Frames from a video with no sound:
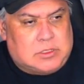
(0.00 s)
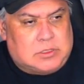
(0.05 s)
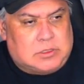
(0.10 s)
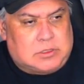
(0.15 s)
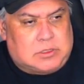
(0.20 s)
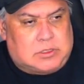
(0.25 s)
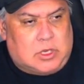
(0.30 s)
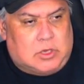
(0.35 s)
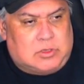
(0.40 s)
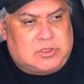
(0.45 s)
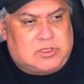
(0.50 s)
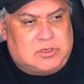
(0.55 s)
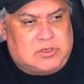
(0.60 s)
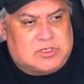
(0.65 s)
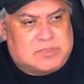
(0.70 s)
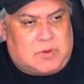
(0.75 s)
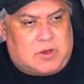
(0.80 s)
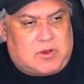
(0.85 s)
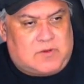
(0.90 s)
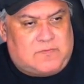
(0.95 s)
go to your
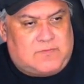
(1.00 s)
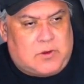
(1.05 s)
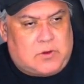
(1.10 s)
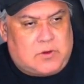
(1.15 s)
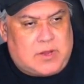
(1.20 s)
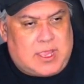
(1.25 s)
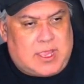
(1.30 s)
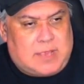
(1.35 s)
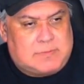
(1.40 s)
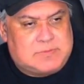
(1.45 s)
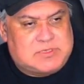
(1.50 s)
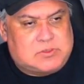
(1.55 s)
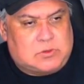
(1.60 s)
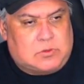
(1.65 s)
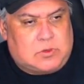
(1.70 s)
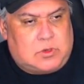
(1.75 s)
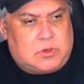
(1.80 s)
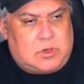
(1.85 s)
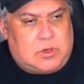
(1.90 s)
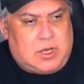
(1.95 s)
smartphone app
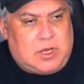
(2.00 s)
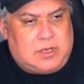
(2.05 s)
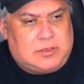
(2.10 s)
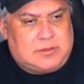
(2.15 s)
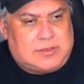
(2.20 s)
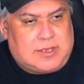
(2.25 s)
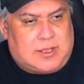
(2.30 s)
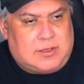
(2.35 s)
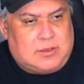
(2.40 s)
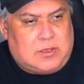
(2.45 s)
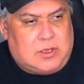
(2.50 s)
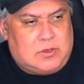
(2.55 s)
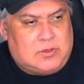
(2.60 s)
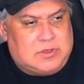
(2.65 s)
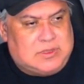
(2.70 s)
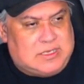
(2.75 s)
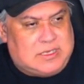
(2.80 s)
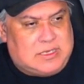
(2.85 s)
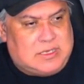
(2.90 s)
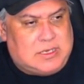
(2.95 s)
store, download
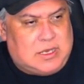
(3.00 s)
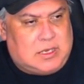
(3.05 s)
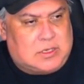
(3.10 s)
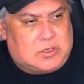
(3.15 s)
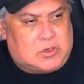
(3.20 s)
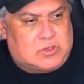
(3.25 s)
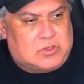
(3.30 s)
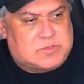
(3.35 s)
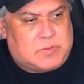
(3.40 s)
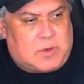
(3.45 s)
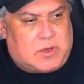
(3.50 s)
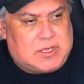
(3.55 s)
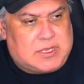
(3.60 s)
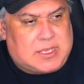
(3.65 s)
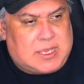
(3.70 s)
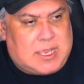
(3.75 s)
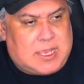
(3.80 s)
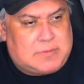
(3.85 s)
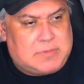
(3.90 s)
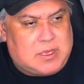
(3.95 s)
the corresponding
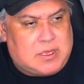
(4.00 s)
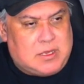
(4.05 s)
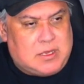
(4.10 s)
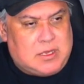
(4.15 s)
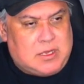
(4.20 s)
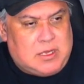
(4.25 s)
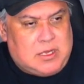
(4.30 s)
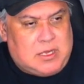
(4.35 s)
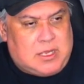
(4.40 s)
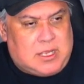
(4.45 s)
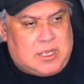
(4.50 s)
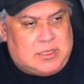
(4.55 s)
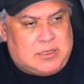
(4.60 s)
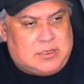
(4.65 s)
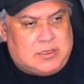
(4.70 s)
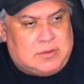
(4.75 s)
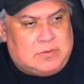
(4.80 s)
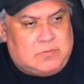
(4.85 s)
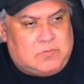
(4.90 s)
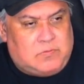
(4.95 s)
app,
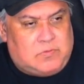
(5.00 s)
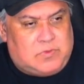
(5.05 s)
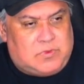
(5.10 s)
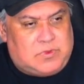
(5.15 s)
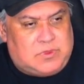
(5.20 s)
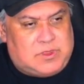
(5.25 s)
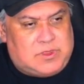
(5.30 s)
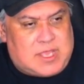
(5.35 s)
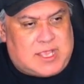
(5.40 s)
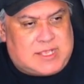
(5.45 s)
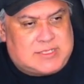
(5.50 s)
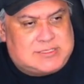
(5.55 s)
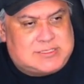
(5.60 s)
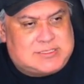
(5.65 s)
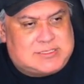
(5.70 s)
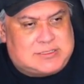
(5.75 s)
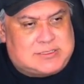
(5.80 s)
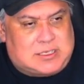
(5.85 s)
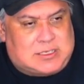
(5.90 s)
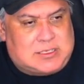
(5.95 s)
and
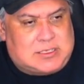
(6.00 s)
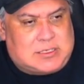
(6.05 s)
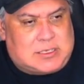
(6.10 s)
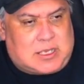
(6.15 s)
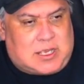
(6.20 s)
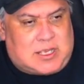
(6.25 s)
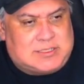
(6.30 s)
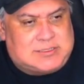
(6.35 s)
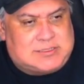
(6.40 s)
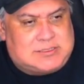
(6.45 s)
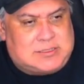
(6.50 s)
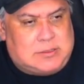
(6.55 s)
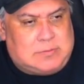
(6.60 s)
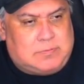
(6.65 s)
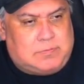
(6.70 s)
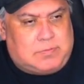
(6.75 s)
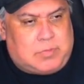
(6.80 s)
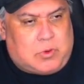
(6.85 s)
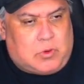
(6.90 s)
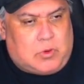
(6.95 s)
that's the
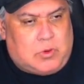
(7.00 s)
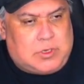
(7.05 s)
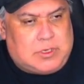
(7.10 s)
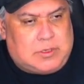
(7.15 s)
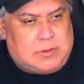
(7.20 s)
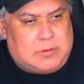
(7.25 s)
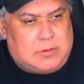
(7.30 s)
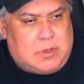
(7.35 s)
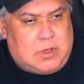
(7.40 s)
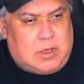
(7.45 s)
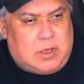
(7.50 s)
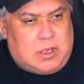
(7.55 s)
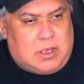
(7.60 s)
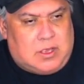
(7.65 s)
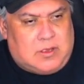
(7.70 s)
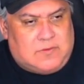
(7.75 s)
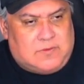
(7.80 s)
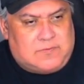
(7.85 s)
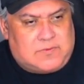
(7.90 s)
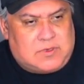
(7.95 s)
constant point
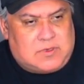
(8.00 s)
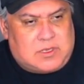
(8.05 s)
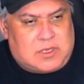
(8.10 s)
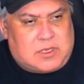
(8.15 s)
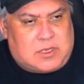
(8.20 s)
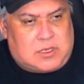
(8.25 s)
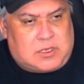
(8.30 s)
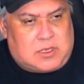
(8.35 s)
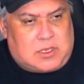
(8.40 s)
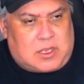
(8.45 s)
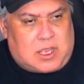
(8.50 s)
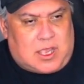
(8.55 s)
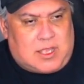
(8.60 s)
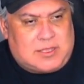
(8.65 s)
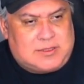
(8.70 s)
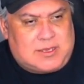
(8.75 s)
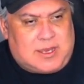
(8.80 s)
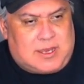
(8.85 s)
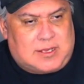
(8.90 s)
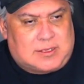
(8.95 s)
of
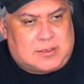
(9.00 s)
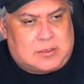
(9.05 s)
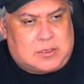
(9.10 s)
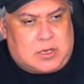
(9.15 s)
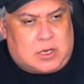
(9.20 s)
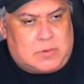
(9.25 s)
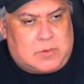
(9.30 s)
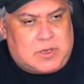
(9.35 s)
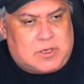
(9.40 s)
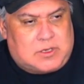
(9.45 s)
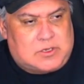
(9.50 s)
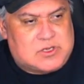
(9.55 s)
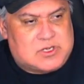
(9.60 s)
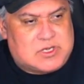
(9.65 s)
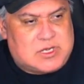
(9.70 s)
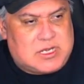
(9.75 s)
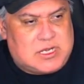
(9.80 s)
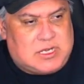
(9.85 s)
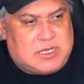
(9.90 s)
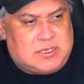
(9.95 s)
contact car makers
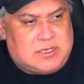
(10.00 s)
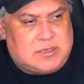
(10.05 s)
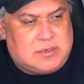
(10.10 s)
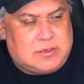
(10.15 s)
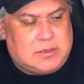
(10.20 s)
need.